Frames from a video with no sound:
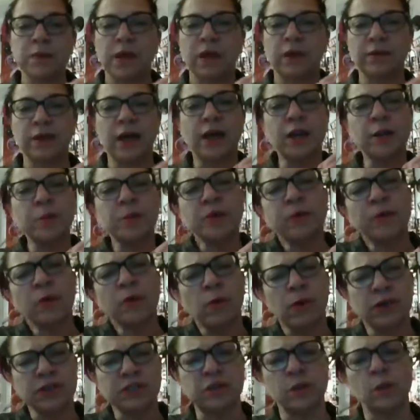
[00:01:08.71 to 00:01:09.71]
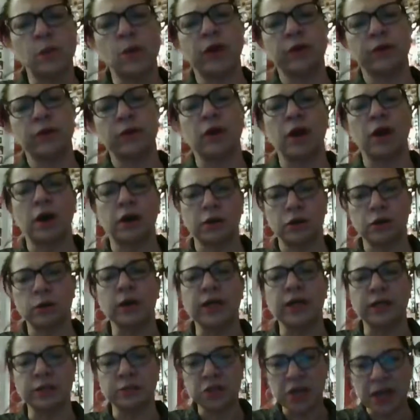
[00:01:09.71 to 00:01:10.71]
a lot of people question whether or not you
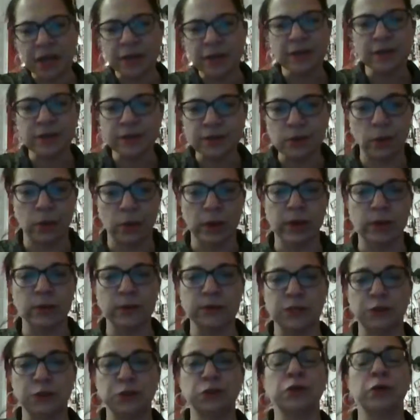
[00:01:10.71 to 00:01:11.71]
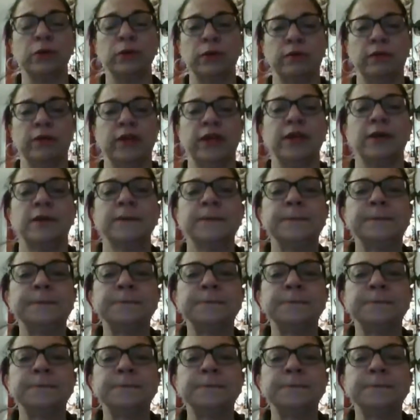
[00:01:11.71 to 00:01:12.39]
can take these oils internally.